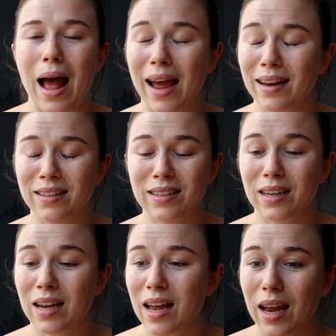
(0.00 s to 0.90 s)

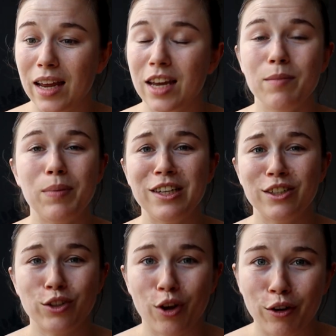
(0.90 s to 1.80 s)
And it can be
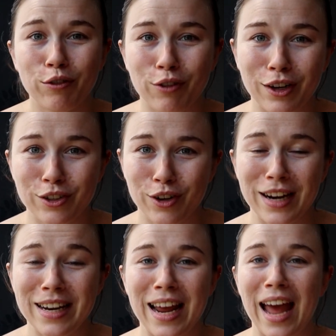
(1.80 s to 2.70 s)
so
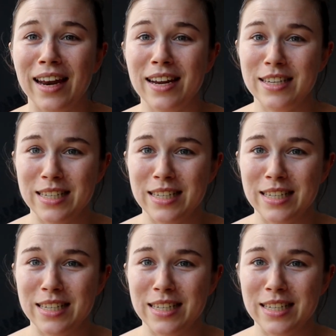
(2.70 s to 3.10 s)
frustrating and